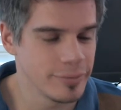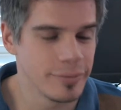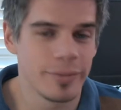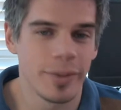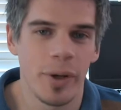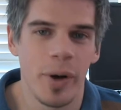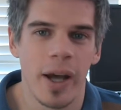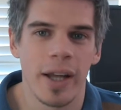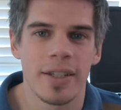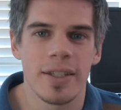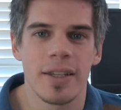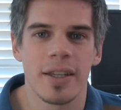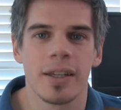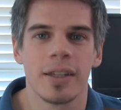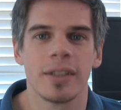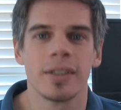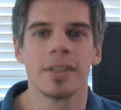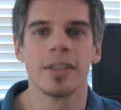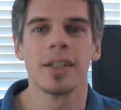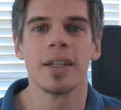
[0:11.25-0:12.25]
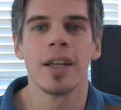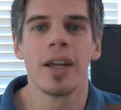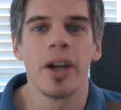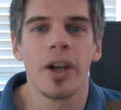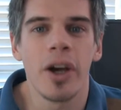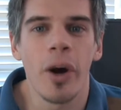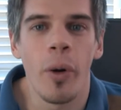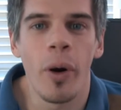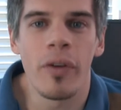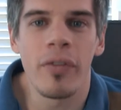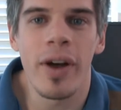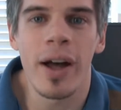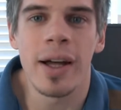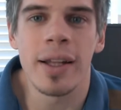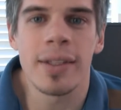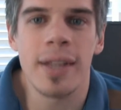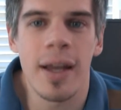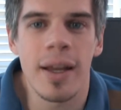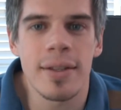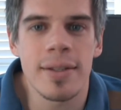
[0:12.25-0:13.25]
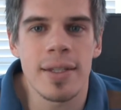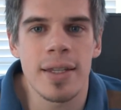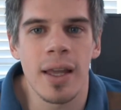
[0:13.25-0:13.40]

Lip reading: you had to go on Valentine's